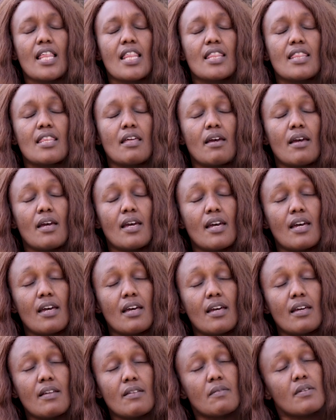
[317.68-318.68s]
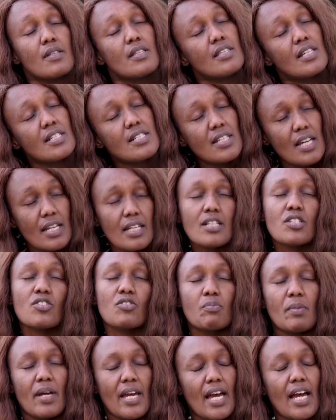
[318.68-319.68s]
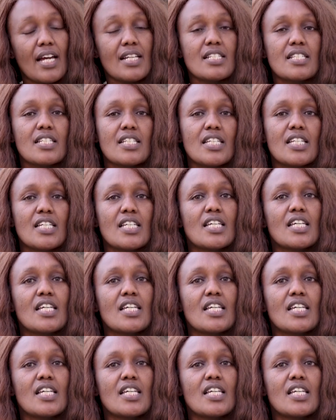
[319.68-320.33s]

the tenant of my auntie